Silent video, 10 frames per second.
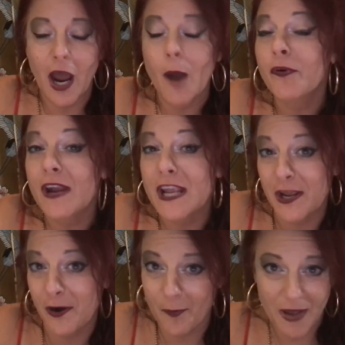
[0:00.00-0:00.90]
operate
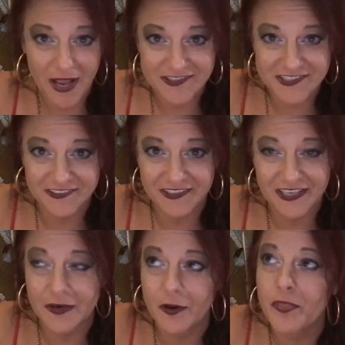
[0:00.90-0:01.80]
in our
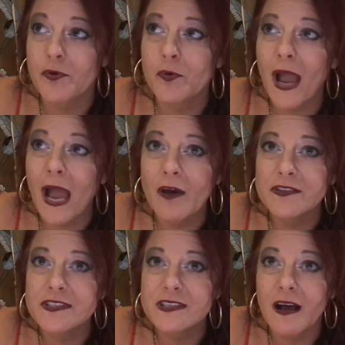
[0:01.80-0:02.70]
masculine throughout